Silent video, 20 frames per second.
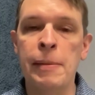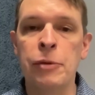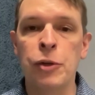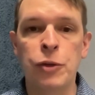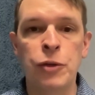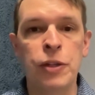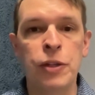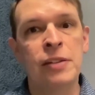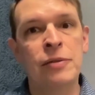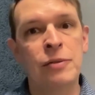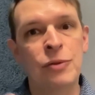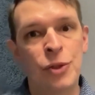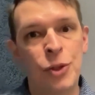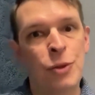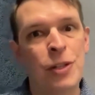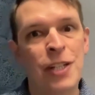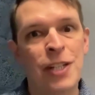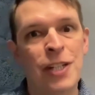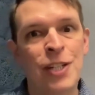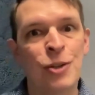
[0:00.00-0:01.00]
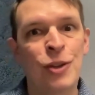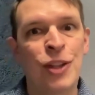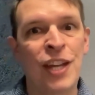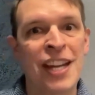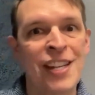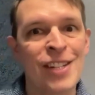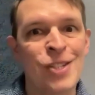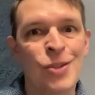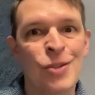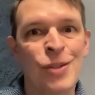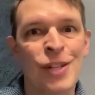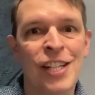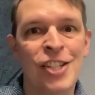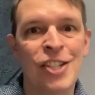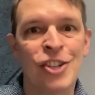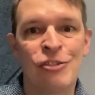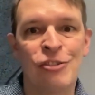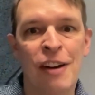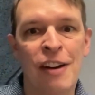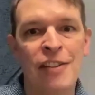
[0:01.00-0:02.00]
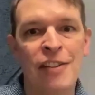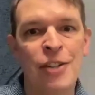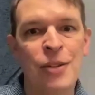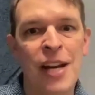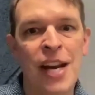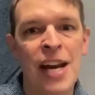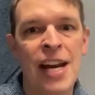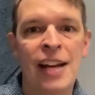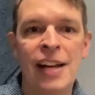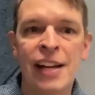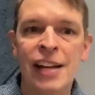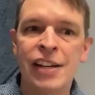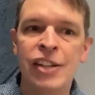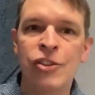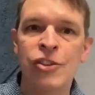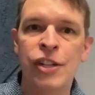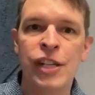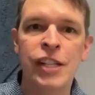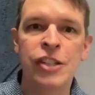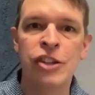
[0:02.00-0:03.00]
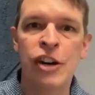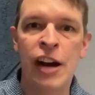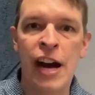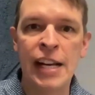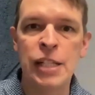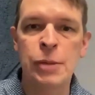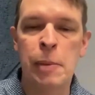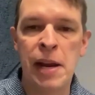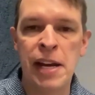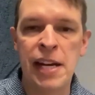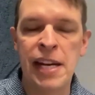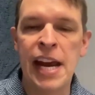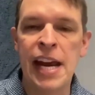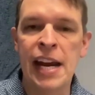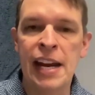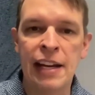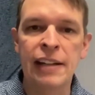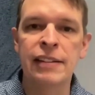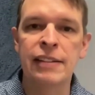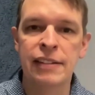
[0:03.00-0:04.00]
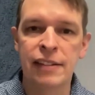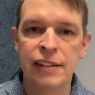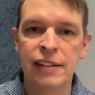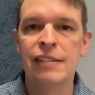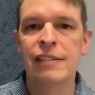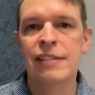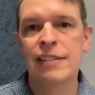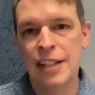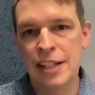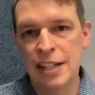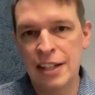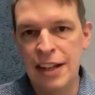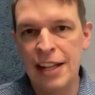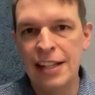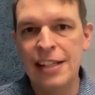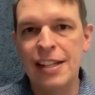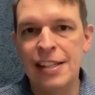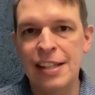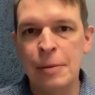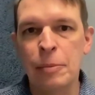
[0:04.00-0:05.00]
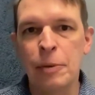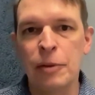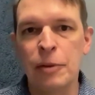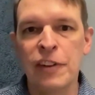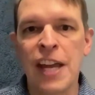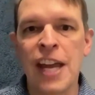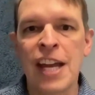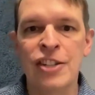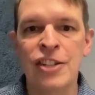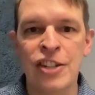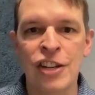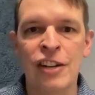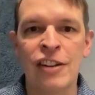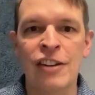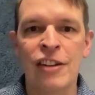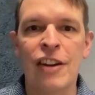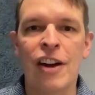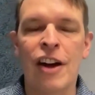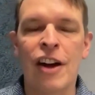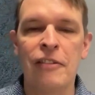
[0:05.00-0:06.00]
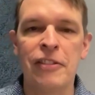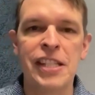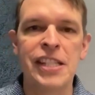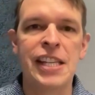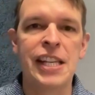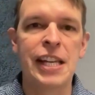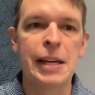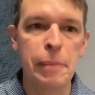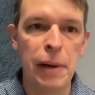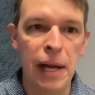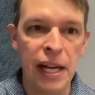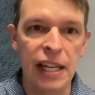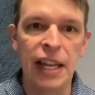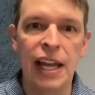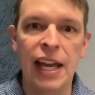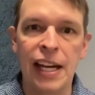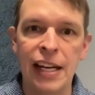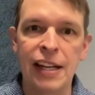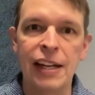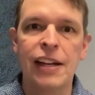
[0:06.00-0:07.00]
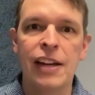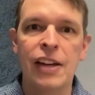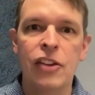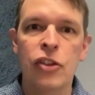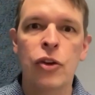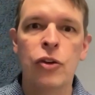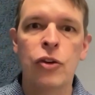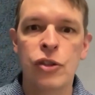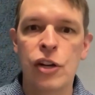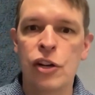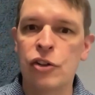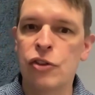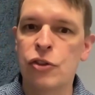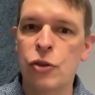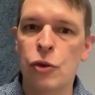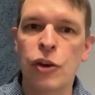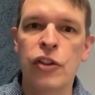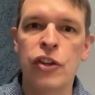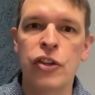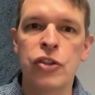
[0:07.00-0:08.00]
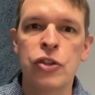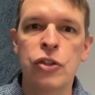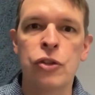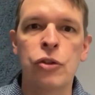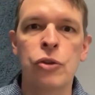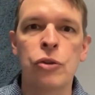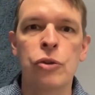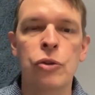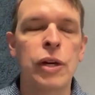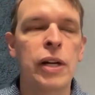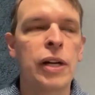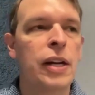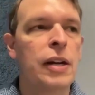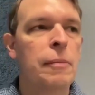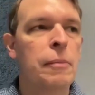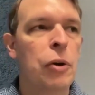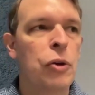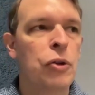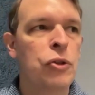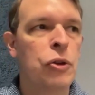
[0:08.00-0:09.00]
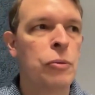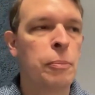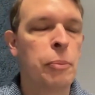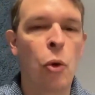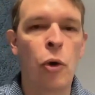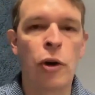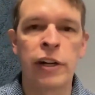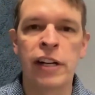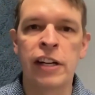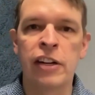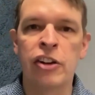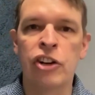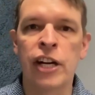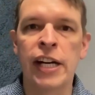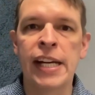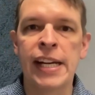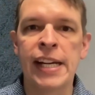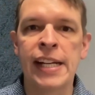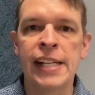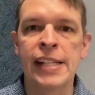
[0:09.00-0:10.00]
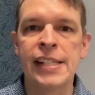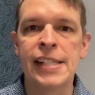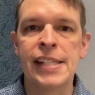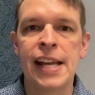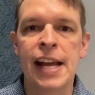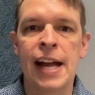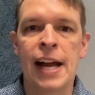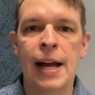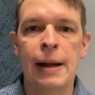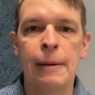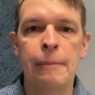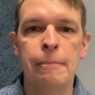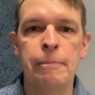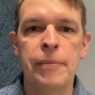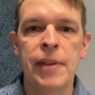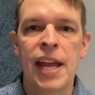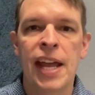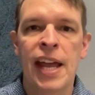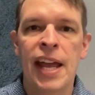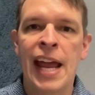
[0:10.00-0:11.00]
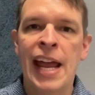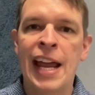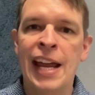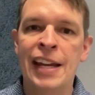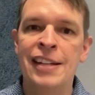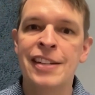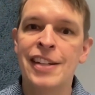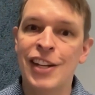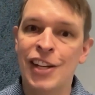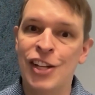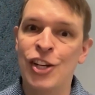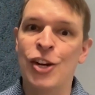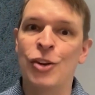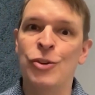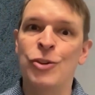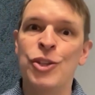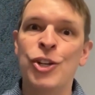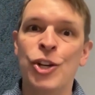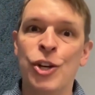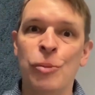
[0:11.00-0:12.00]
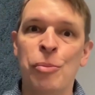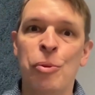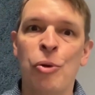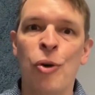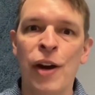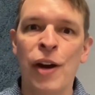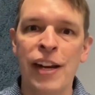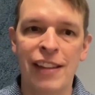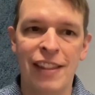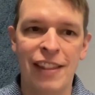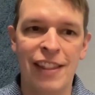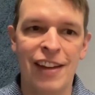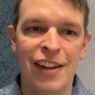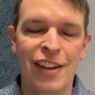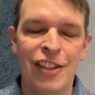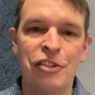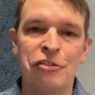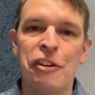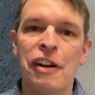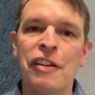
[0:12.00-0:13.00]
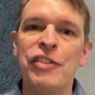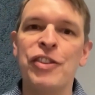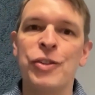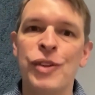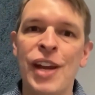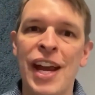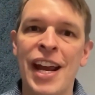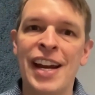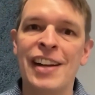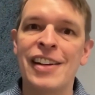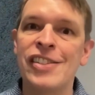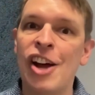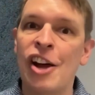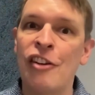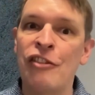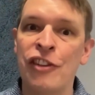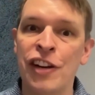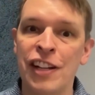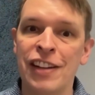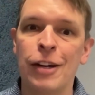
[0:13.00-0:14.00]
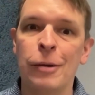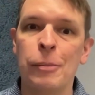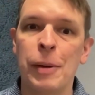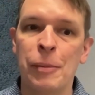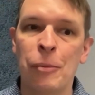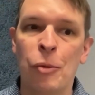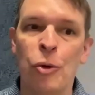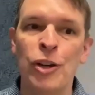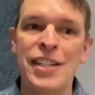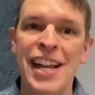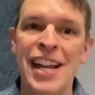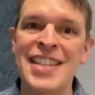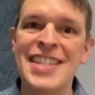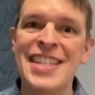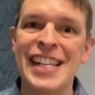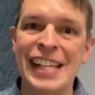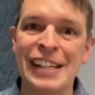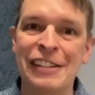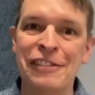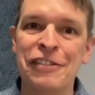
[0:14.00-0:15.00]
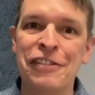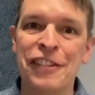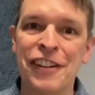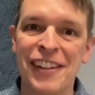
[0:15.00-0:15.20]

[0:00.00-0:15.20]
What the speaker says: you need two things. You need your revenue data and you need your ad spend data. That's a simplification, obviously, but like those are sort of the two most important ingredients. And to your point, that the revenue data is often a little bit more sensitive,